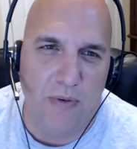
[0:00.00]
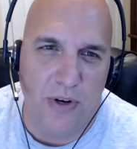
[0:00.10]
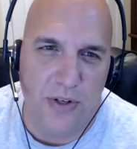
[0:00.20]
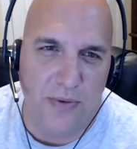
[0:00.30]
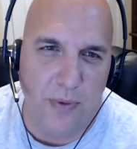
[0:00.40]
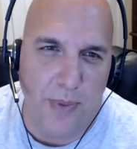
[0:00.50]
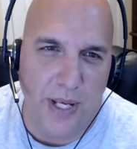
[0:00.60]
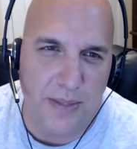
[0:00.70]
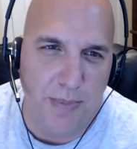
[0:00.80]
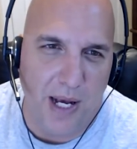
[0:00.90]
version of a
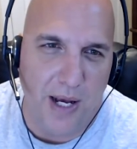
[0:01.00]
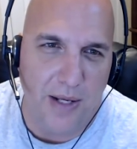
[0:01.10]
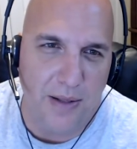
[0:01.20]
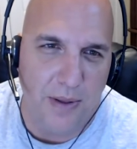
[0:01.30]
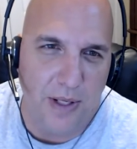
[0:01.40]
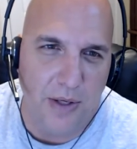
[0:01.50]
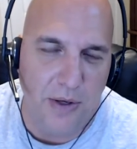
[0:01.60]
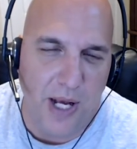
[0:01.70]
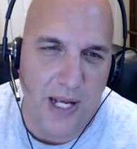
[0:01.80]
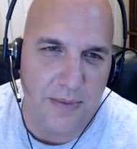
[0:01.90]
Best Buy, and, and you
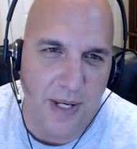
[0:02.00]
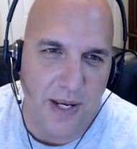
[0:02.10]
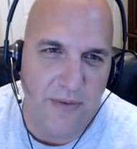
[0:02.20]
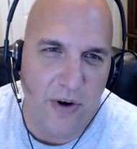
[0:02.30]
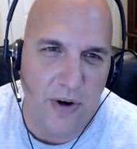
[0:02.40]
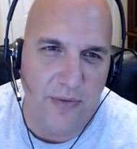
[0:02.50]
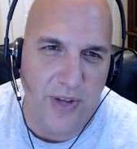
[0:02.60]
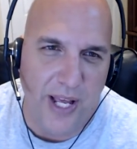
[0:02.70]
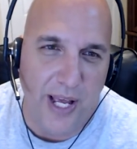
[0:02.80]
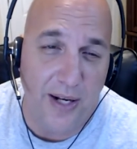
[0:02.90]
guys may have heard of
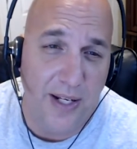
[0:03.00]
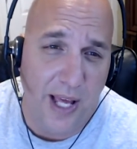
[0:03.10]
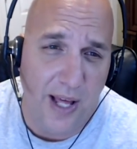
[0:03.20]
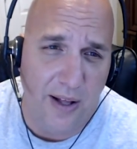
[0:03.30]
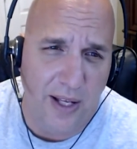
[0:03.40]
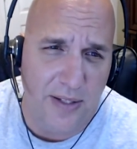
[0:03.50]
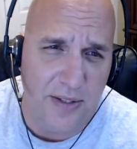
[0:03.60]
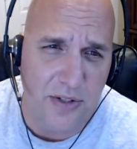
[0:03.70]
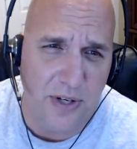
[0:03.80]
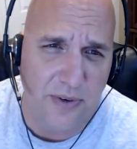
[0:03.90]
Ed Kelly's.
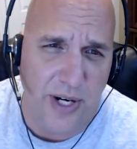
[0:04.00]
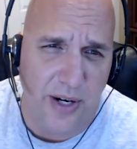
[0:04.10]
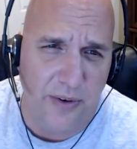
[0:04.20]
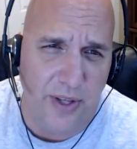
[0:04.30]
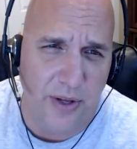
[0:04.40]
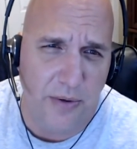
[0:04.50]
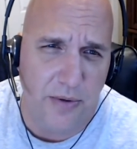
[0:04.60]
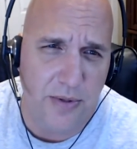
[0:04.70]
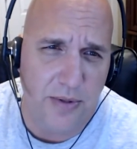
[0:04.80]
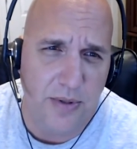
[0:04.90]
Did you ever hear of
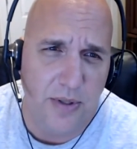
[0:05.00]
those?